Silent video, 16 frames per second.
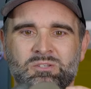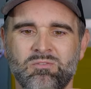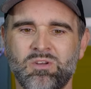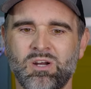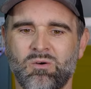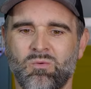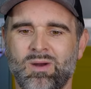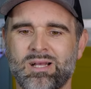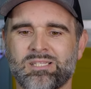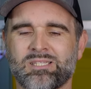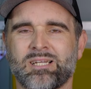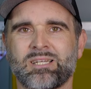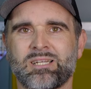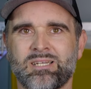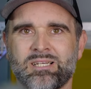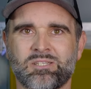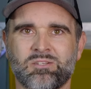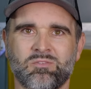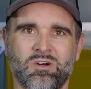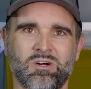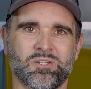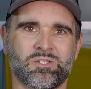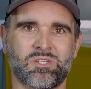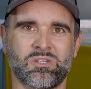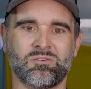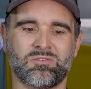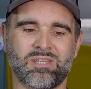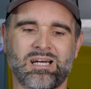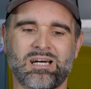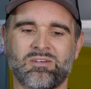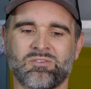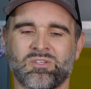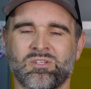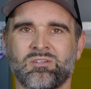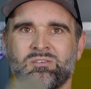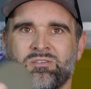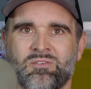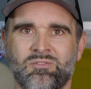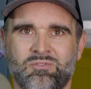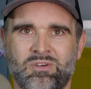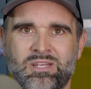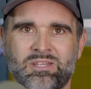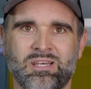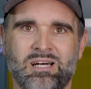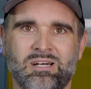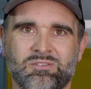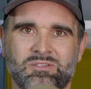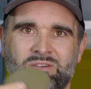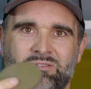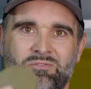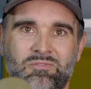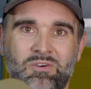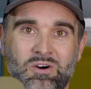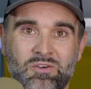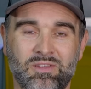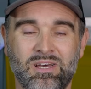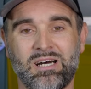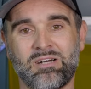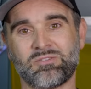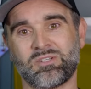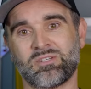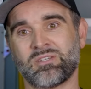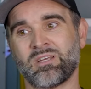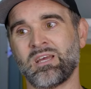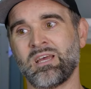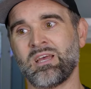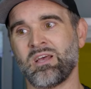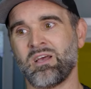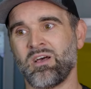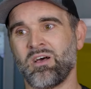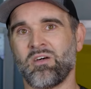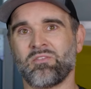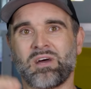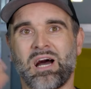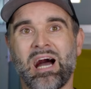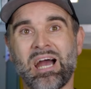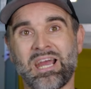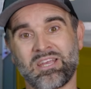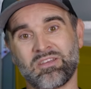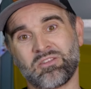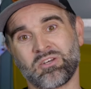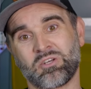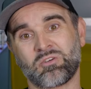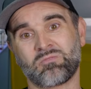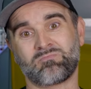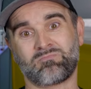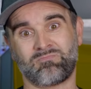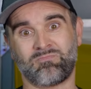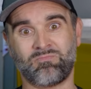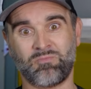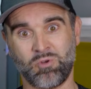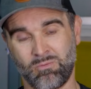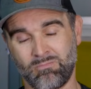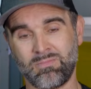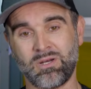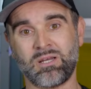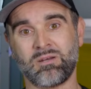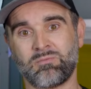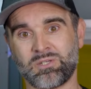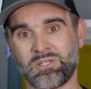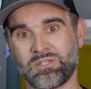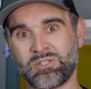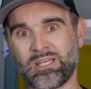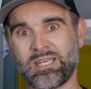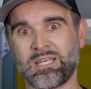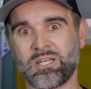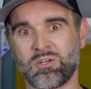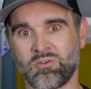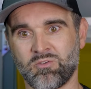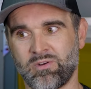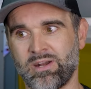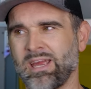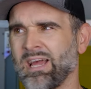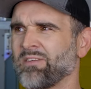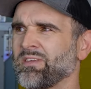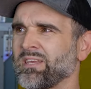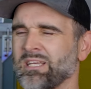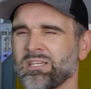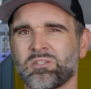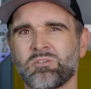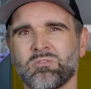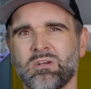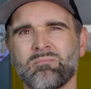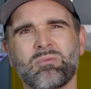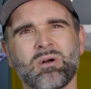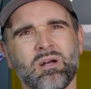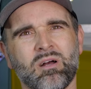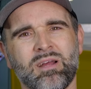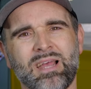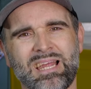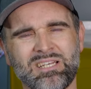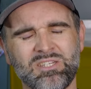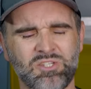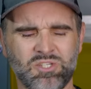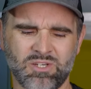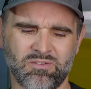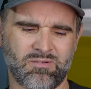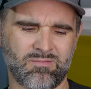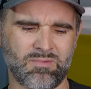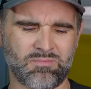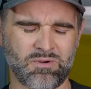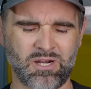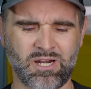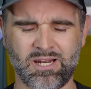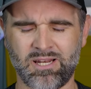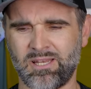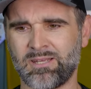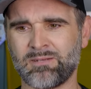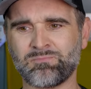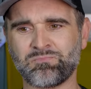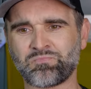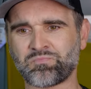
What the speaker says: So we've got wet sanding discs. We've got a 2000, 3000 and 4000. The higher the number, which is the grit, I think it's grit per inch if I remember rightly,